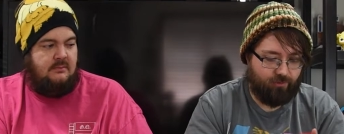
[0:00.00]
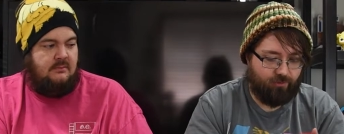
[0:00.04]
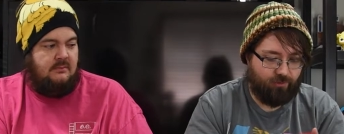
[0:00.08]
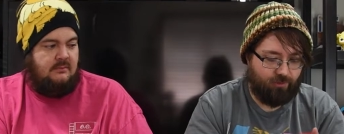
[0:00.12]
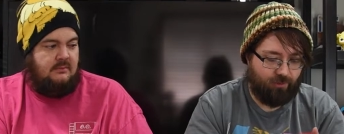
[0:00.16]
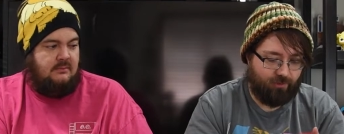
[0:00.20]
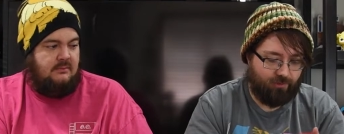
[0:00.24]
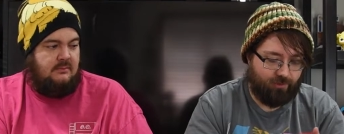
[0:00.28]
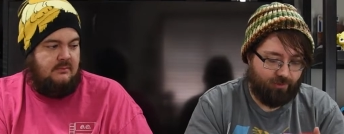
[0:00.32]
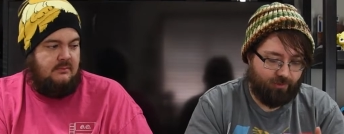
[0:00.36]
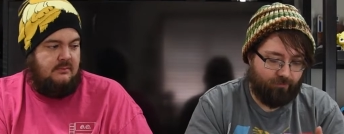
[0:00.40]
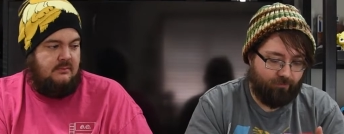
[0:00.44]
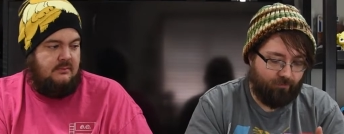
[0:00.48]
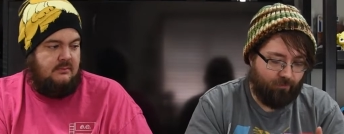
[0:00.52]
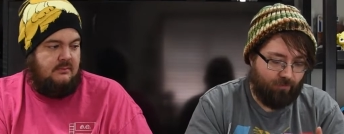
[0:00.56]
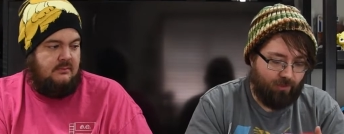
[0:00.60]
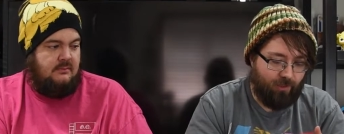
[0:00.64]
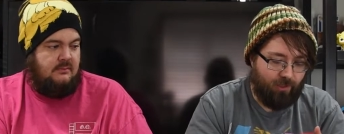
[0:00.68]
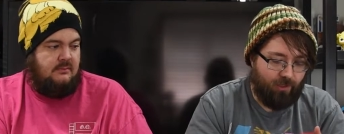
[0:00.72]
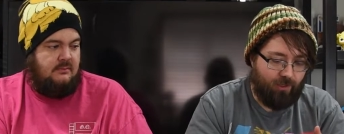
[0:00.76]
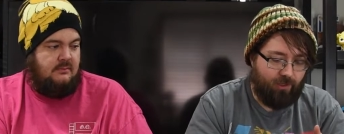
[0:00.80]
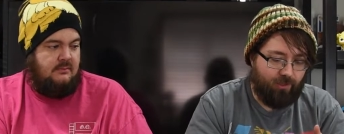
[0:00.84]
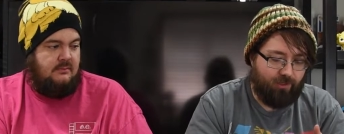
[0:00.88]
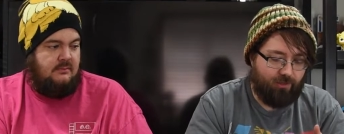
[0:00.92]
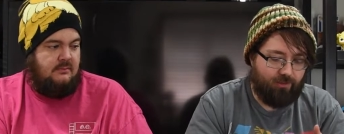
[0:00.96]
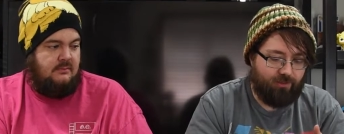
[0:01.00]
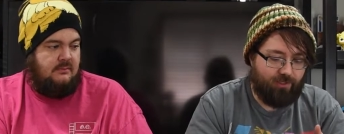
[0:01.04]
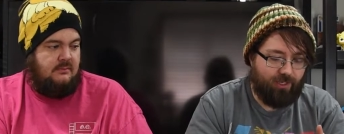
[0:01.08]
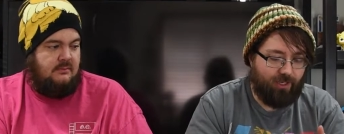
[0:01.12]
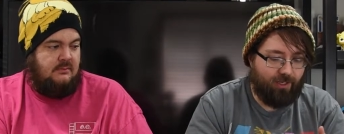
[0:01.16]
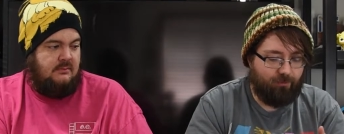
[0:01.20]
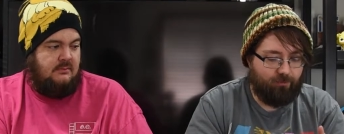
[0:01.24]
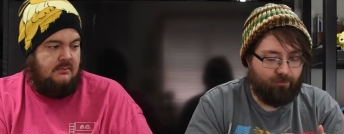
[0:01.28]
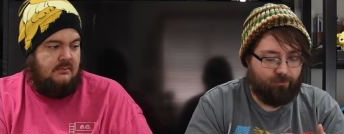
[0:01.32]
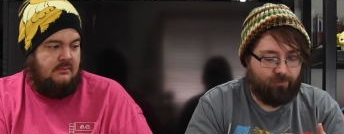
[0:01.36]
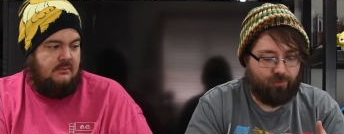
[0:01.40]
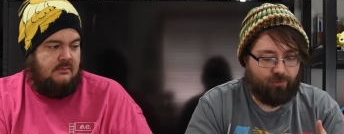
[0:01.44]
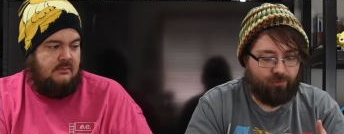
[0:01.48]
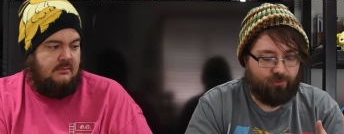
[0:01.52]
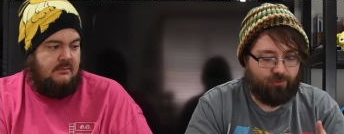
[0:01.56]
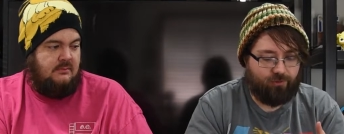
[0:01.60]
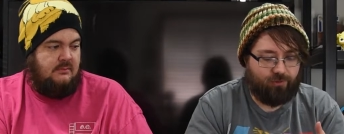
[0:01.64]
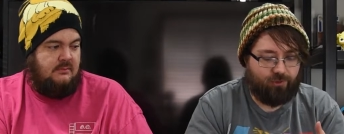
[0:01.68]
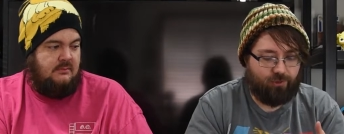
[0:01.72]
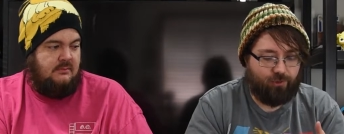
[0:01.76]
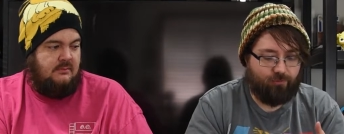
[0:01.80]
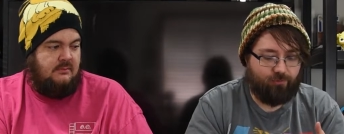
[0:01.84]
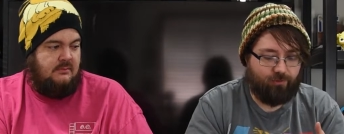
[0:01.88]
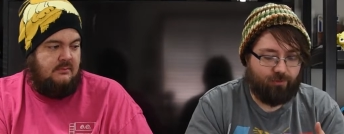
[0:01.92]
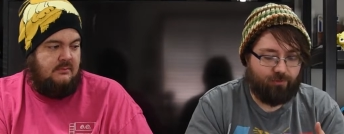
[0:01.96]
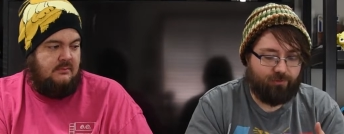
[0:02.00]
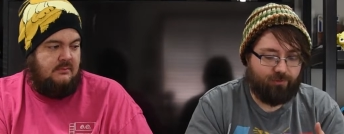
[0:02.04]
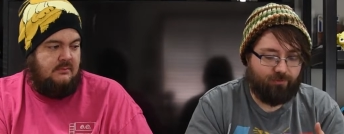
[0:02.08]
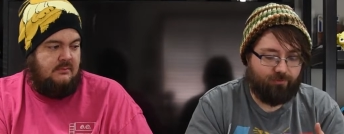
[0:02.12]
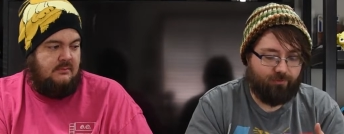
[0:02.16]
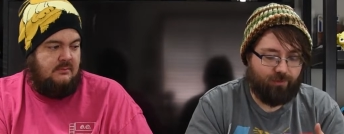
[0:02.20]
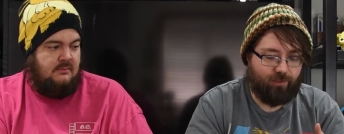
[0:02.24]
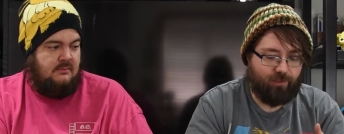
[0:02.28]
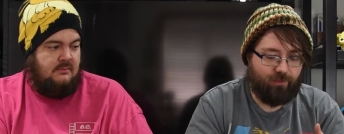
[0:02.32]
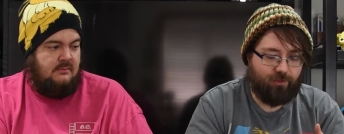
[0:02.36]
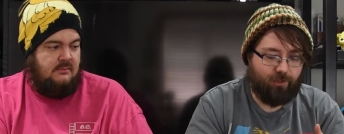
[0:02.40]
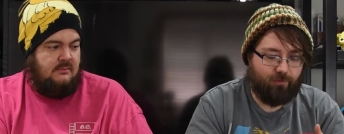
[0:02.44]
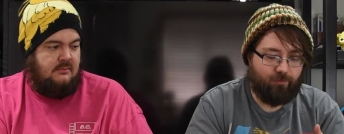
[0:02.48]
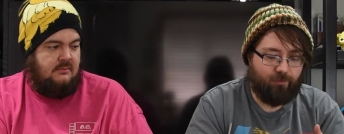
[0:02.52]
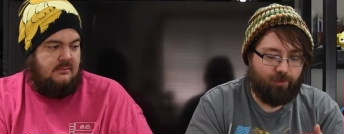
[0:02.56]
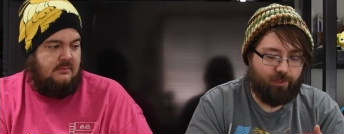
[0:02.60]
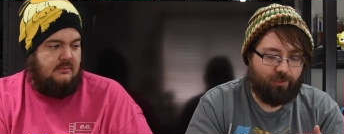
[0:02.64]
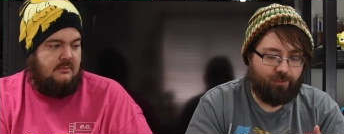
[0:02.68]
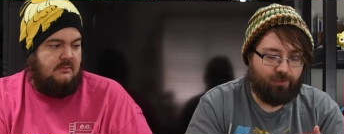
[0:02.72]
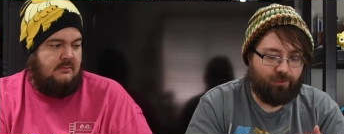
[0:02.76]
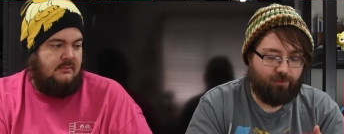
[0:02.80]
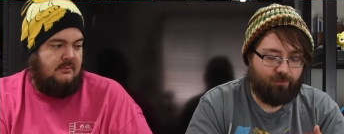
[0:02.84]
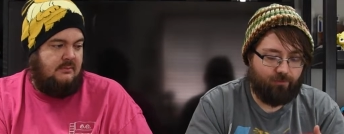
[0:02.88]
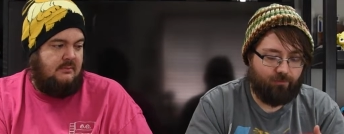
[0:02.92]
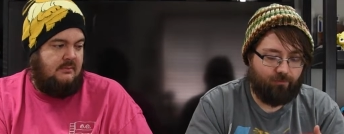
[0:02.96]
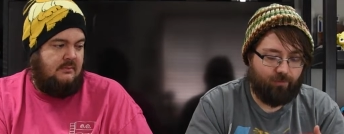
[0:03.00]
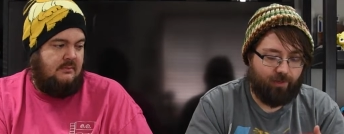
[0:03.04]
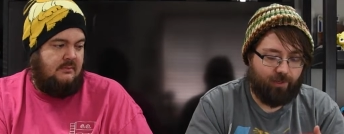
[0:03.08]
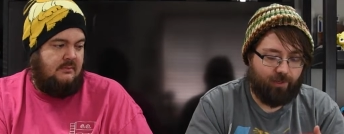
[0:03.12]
Speaker 1: with Shakti. Tap, produce two wheels of any combination of